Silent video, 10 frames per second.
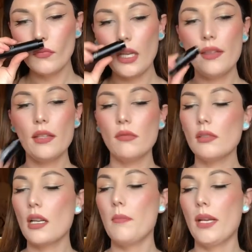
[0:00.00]
And this one's
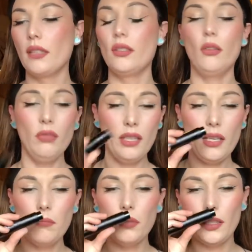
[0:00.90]
got magnolia,
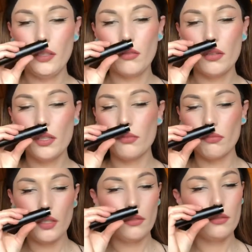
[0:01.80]
blood orange,
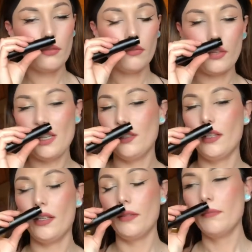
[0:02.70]
rose,
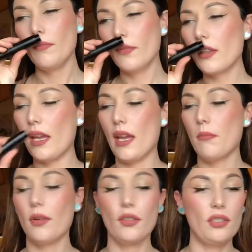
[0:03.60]
freesia,
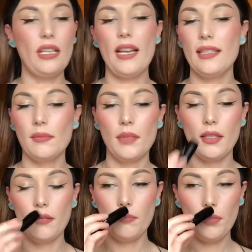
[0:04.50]
amber,
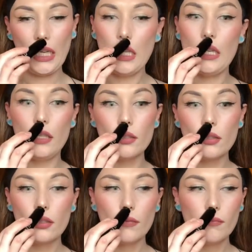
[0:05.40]
jasmine,
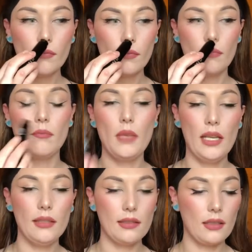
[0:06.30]
peach,
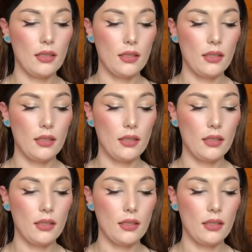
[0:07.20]
musk,